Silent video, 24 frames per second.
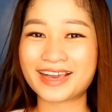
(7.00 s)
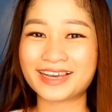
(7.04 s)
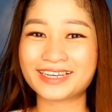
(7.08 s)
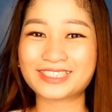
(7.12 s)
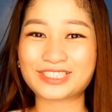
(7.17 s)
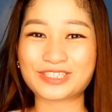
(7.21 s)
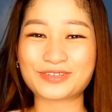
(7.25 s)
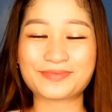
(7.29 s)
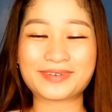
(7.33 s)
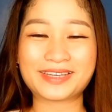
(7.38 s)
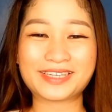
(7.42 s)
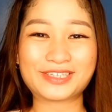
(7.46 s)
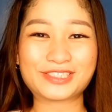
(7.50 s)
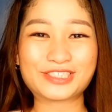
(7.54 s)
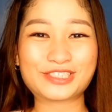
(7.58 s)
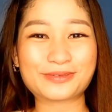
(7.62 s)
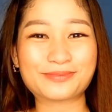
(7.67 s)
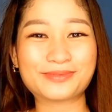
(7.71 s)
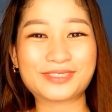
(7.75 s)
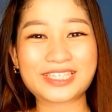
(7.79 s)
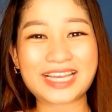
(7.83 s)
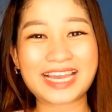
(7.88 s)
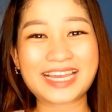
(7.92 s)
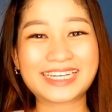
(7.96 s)
lahat to my
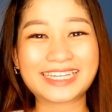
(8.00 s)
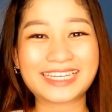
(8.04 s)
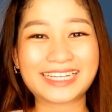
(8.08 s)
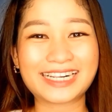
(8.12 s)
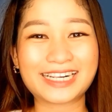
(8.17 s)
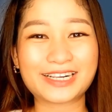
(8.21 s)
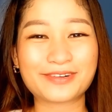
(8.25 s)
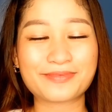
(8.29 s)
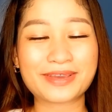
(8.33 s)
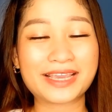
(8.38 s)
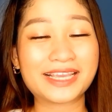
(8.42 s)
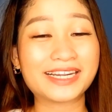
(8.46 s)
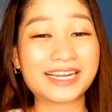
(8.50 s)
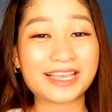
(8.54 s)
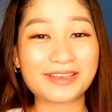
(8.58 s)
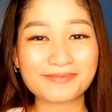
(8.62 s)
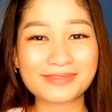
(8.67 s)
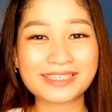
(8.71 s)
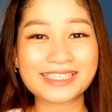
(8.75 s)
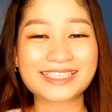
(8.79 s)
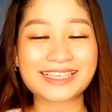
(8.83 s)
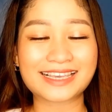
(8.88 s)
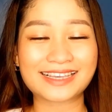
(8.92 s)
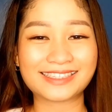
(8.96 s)
YouTube channel. My
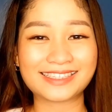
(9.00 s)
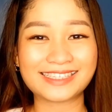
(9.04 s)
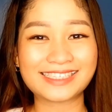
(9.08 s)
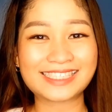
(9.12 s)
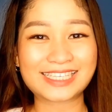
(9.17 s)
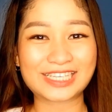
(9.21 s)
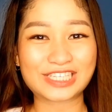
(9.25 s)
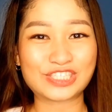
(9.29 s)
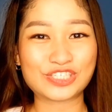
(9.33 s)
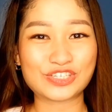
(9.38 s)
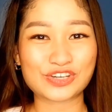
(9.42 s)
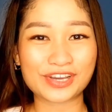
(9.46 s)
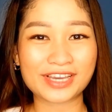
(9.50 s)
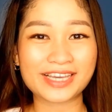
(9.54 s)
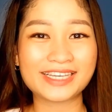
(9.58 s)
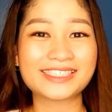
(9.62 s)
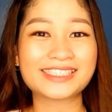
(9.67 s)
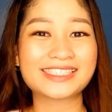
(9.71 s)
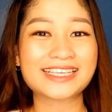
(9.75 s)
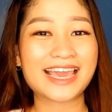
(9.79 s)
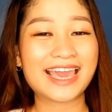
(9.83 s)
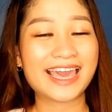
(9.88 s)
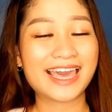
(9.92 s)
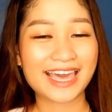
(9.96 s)
name is Edizza
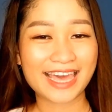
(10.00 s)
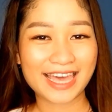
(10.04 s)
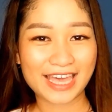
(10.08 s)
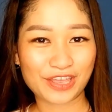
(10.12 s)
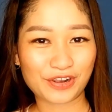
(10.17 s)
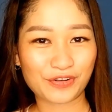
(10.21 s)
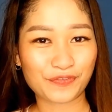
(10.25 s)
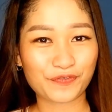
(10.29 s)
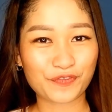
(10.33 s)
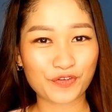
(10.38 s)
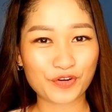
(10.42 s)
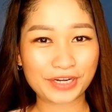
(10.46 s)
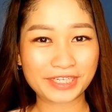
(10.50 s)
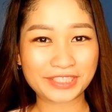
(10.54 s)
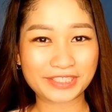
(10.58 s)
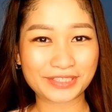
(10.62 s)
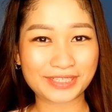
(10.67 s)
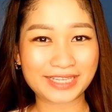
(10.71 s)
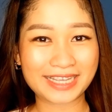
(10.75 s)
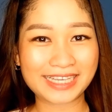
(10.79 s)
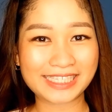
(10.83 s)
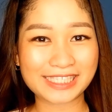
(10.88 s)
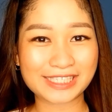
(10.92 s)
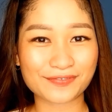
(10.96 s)
Joyce, and for
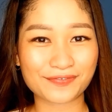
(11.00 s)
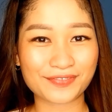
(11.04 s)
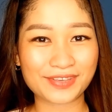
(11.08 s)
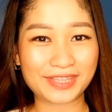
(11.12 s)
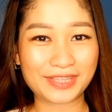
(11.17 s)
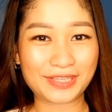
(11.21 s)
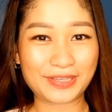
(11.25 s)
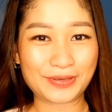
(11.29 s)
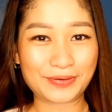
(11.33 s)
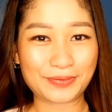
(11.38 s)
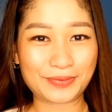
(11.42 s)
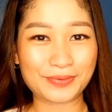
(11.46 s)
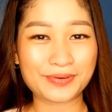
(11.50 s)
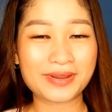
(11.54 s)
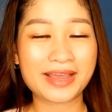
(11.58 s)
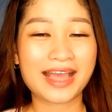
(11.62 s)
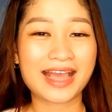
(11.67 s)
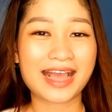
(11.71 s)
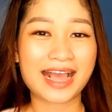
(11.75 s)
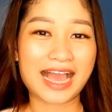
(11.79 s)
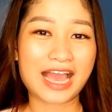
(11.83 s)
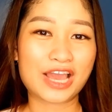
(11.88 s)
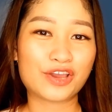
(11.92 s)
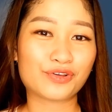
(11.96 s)
today's video,
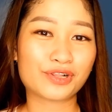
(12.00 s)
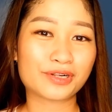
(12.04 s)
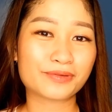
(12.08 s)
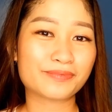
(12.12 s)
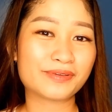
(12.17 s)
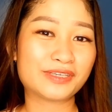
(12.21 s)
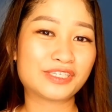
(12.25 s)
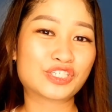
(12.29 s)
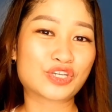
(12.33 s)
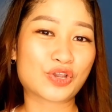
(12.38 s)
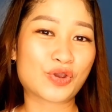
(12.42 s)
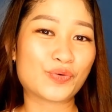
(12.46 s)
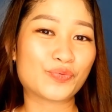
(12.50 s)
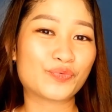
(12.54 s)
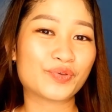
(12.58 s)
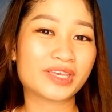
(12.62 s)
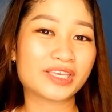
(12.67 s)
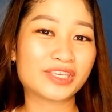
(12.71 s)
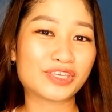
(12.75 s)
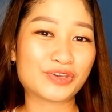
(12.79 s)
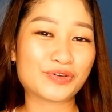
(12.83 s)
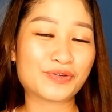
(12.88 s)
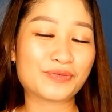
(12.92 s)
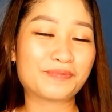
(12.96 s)
I will be
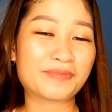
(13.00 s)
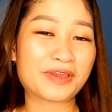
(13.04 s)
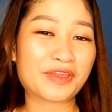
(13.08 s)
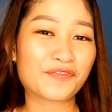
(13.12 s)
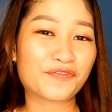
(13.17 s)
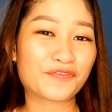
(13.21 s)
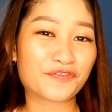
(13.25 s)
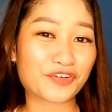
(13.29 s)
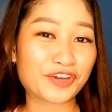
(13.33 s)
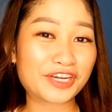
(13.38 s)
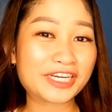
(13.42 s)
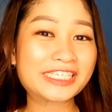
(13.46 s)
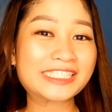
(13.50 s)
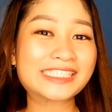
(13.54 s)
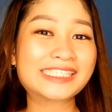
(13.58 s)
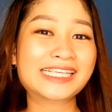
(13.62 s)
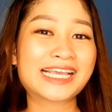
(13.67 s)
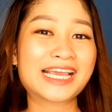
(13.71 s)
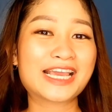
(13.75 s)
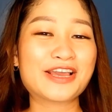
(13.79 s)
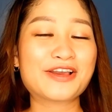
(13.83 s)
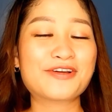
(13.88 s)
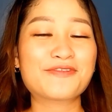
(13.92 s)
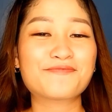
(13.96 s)
showing you my first
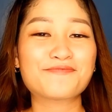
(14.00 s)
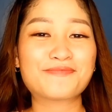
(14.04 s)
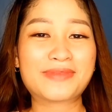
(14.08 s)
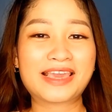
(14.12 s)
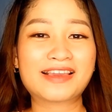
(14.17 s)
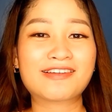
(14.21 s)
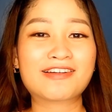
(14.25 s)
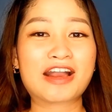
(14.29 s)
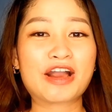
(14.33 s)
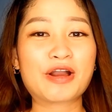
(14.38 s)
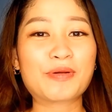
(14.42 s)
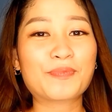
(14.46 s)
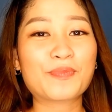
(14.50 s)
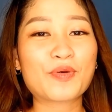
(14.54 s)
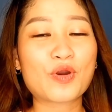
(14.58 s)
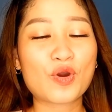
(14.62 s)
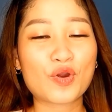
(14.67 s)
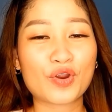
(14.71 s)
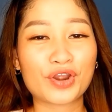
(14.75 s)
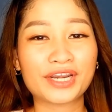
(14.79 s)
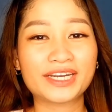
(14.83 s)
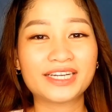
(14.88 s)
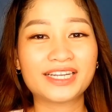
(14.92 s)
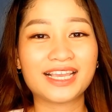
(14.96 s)
makeup
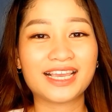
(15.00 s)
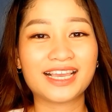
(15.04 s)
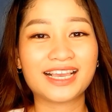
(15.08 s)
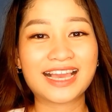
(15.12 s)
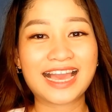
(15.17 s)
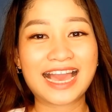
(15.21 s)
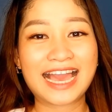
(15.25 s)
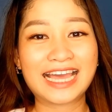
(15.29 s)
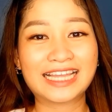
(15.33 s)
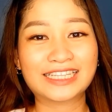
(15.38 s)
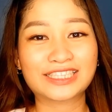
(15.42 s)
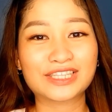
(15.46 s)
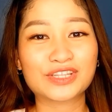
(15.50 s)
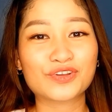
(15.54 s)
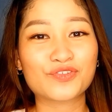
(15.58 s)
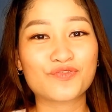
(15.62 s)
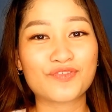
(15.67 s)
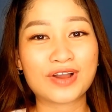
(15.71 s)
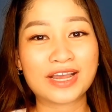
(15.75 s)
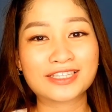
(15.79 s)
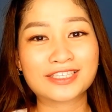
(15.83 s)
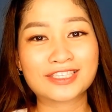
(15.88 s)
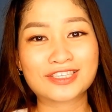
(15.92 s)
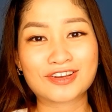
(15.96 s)
hoarding at
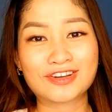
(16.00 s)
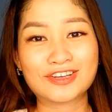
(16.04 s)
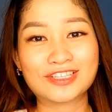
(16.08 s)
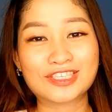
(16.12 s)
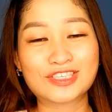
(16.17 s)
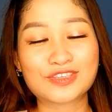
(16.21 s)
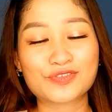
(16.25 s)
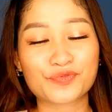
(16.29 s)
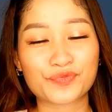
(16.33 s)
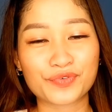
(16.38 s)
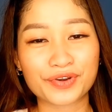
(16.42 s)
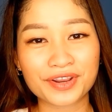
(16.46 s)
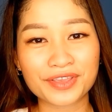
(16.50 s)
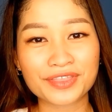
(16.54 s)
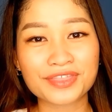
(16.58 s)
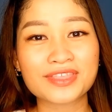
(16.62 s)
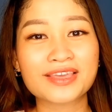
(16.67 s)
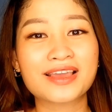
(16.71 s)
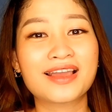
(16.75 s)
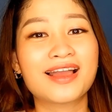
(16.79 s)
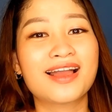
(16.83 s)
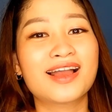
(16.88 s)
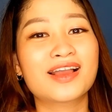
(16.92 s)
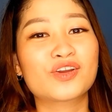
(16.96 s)
Watson's worth
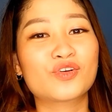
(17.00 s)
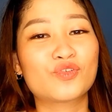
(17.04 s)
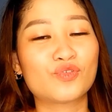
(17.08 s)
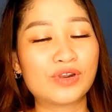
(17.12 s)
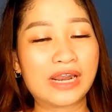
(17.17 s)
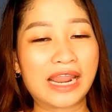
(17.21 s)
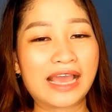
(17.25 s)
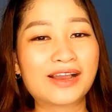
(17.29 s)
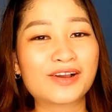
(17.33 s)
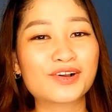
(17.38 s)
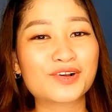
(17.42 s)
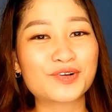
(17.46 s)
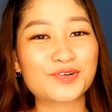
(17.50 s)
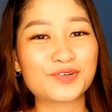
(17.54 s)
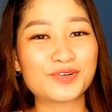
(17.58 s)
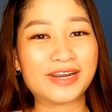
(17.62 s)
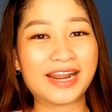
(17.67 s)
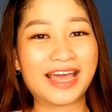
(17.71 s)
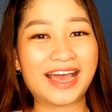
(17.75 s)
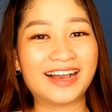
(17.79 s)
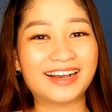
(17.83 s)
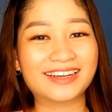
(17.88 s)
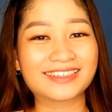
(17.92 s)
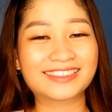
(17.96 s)
kulang
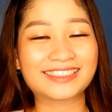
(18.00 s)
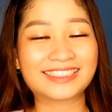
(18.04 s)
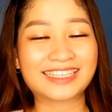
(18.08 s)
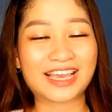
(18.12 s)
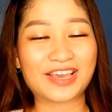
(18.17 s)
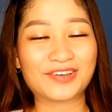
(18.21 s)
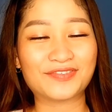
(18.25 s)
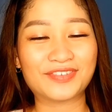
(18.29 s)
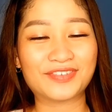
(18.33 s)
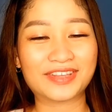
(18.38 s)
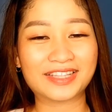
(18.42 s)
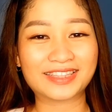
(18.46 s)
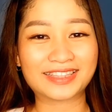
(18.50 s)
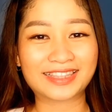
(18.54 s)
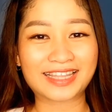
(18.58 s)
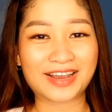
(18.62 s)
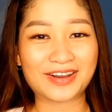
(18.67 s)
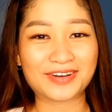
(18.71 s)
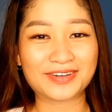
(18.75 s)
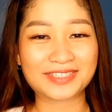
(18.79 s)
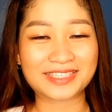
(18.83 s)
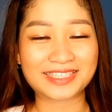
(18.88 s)
7,000